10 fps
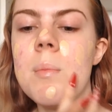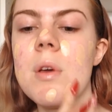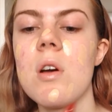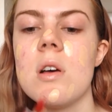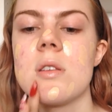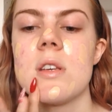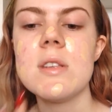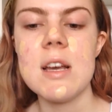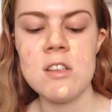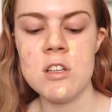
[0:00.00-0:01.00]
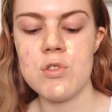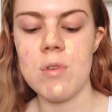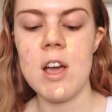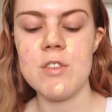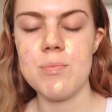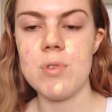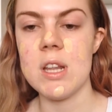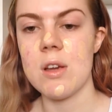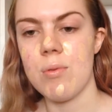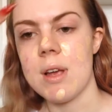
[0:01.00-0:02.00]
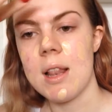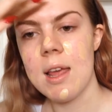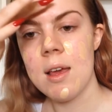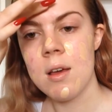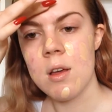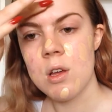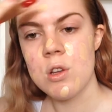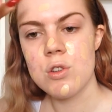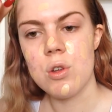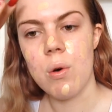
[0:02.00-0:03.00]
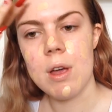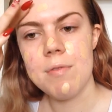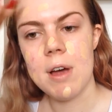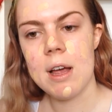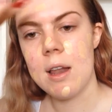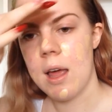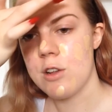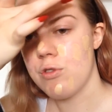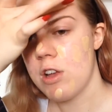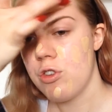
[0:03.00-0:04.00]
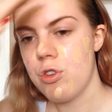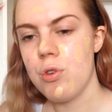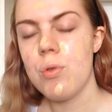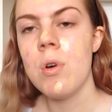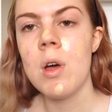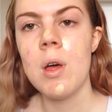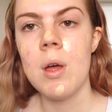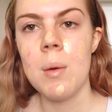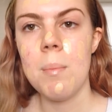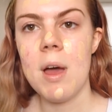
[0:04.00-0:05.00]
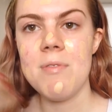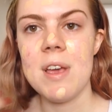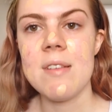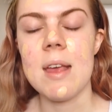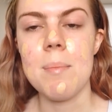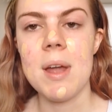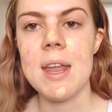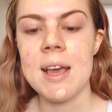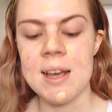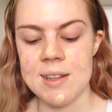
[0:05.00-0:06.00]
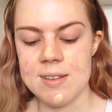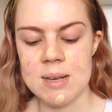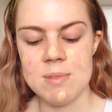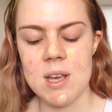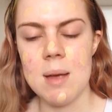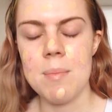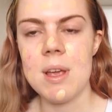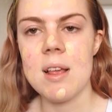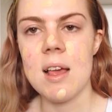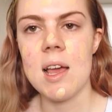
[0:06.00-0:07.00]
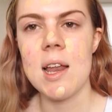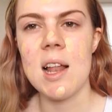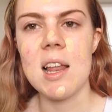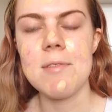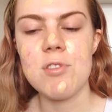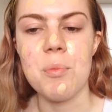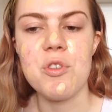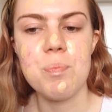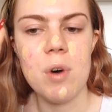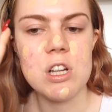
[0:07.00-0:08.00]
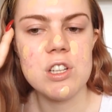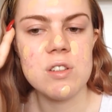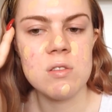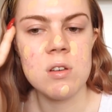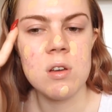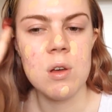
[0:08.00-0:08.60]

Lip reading: Because this actually dries pretty quickly. So if I like try to do my face and my neck at the same time, it can kind of leave some spots.